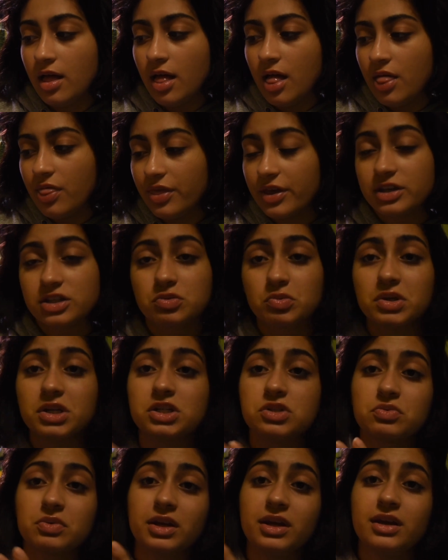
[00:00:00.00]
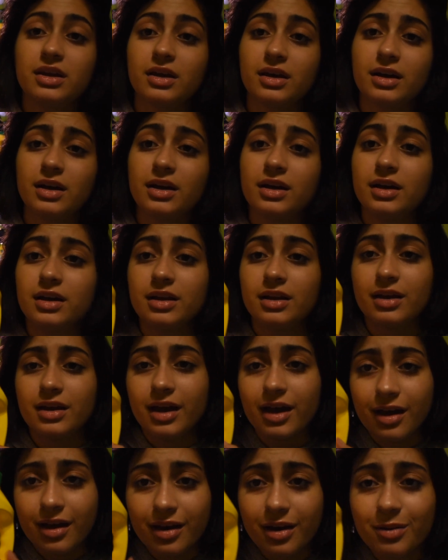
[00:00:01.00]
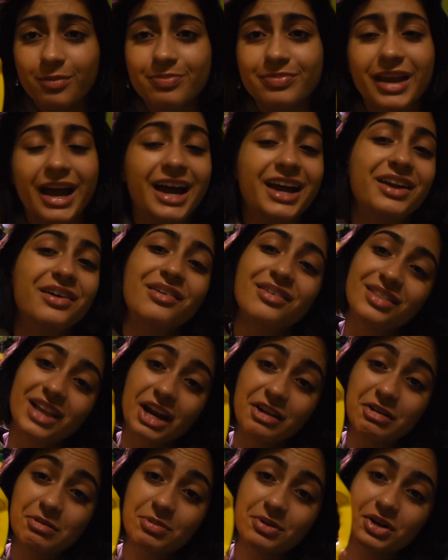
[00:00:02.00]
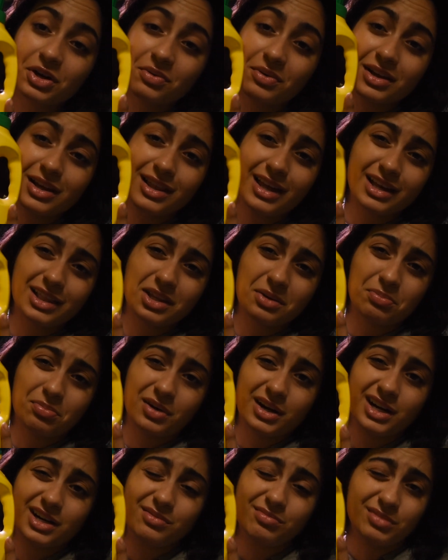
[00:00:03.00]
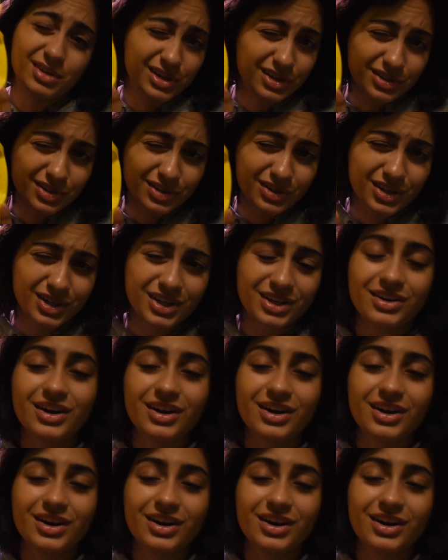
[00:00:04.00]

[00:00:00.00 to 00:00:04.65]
This one is really good. I know a lot of people don't really like the brand Miracle-Gro.